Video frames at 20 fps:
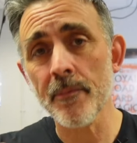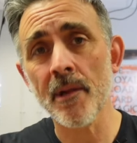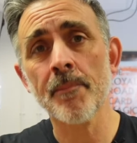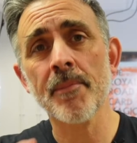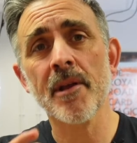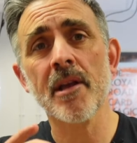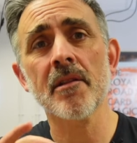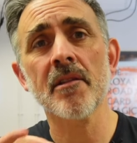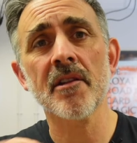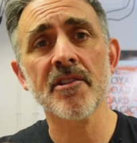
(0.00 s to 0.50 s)

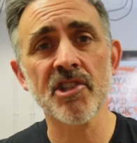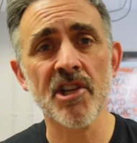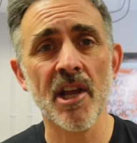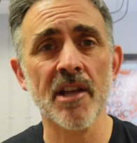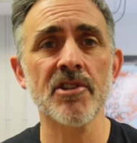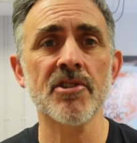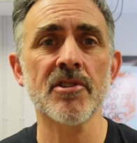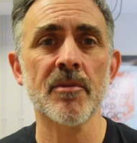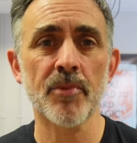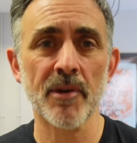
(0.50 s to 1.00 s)
Because I
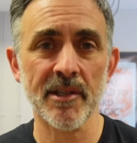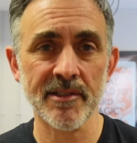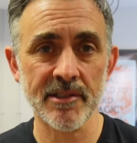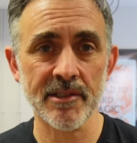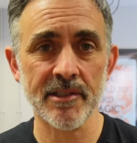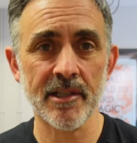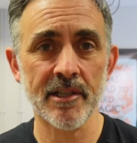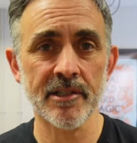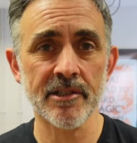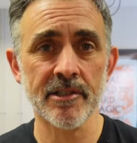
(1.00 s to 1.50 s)
changed the
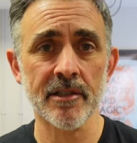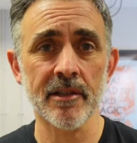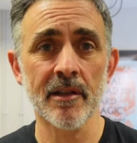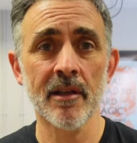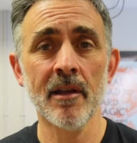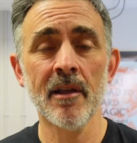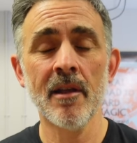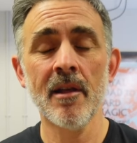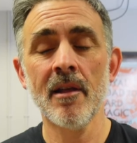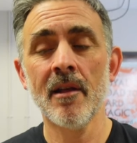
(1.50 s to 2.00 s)
presentation.
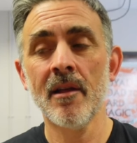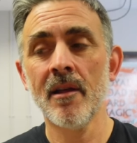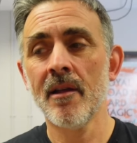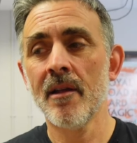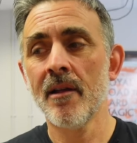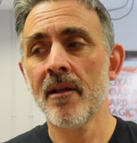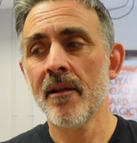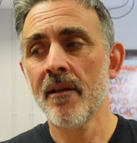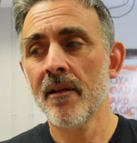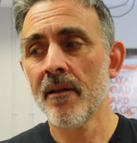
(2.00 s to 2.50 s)

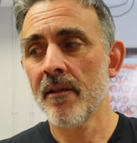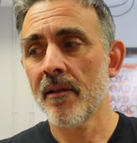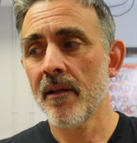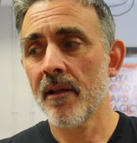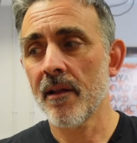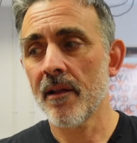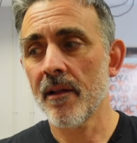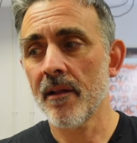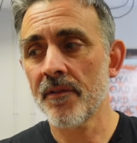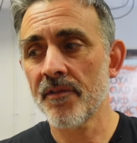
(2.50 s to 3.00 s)

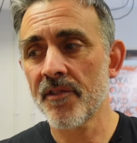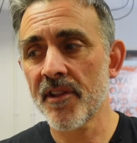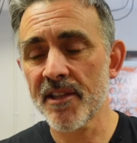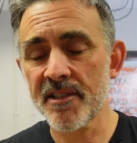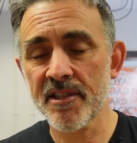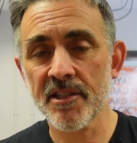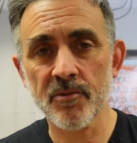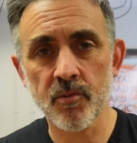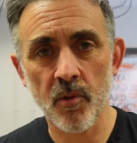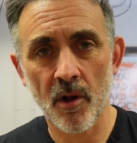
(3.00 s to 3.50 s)
And
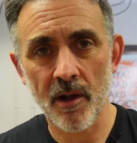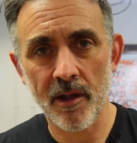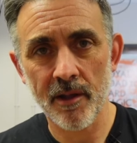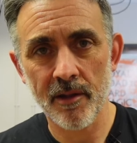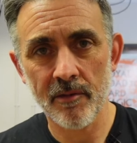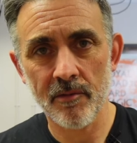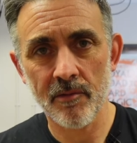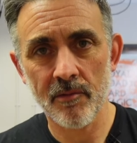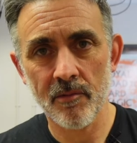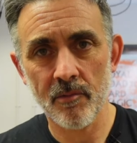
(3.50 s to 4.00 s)
this is
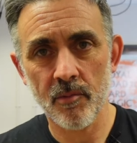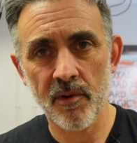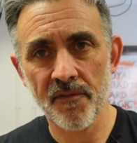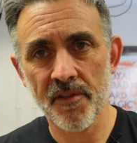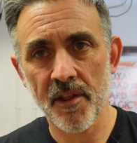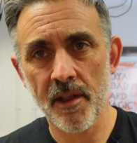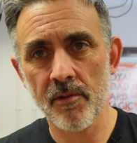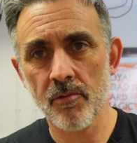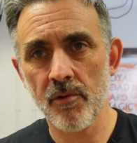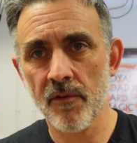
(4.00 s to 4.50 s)
why
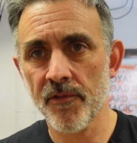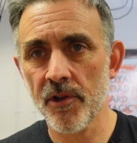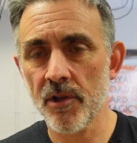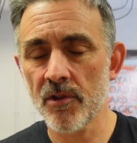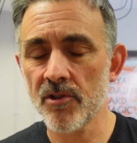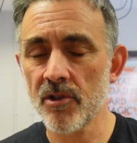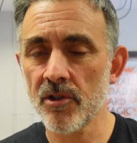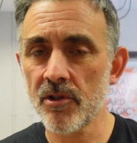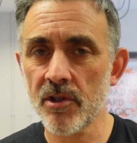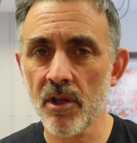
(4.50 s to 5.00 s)
with these
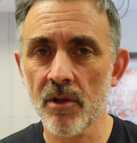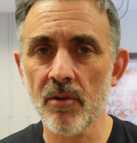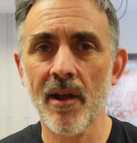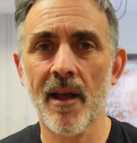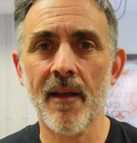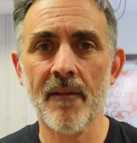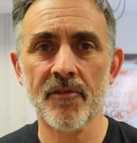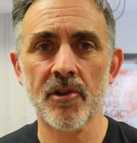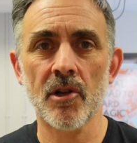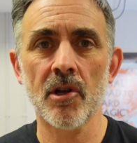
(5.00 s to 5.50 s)
reviews you do
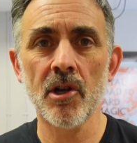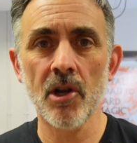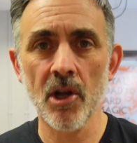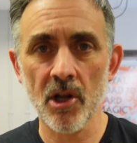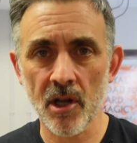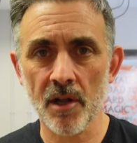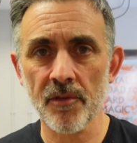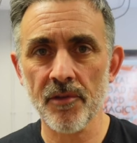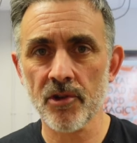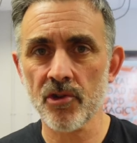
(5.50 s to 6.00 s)
have to
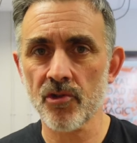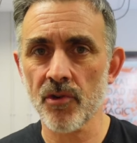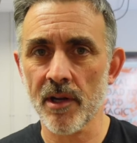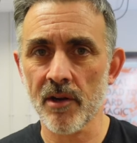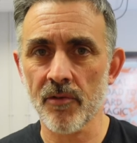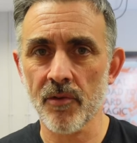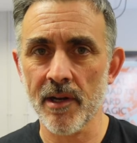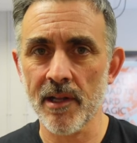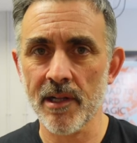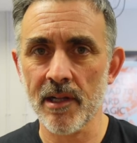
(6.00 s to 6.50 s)
look at the
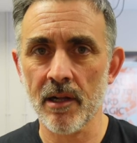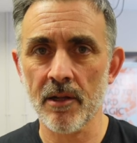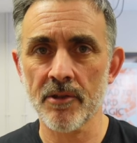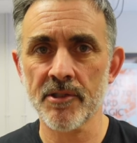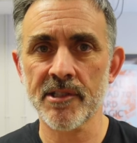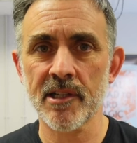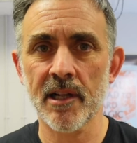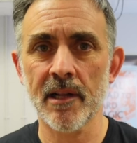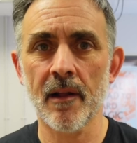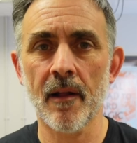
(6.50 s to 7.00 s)
trick really
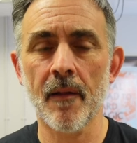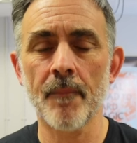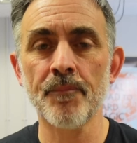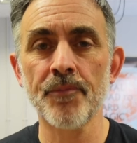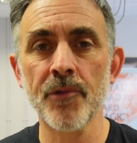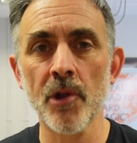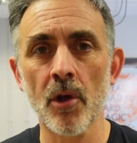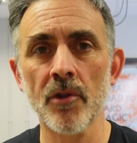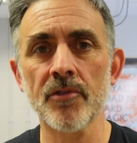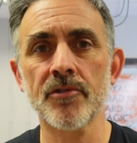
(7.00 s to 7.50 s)
closely
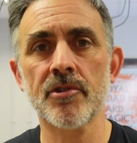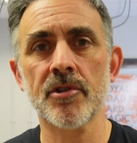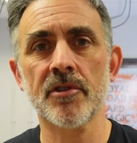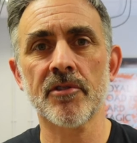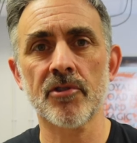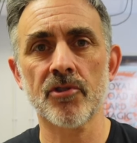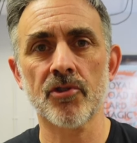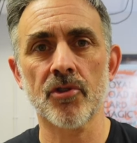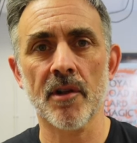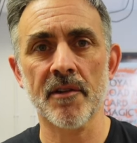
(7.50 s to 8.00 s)
and not
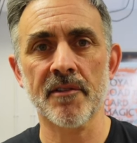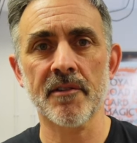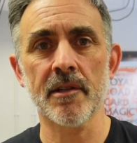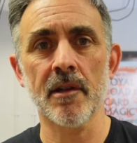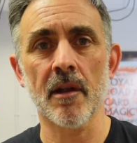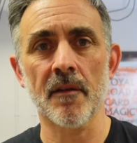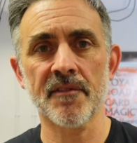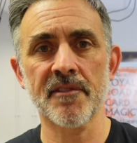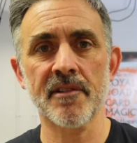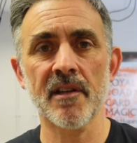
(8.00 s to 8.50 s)
just trust, you
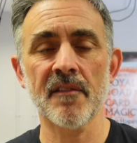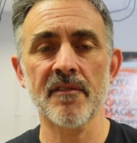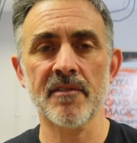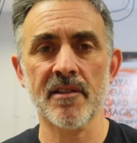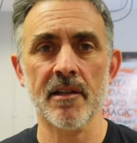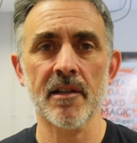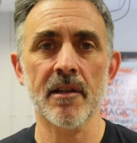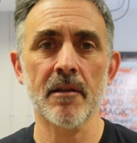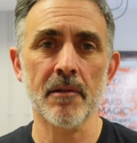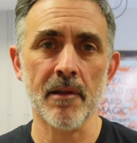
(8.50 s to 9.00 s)
know, if Steve
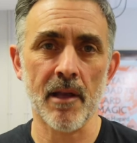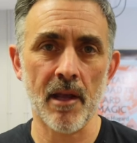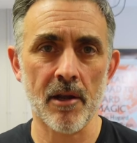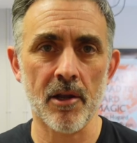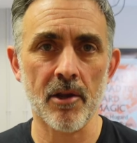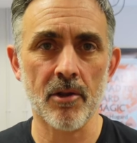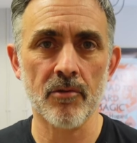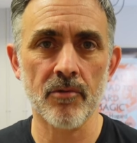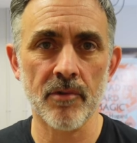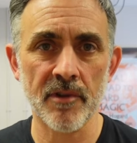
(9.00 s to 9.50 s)
said he isn't getting good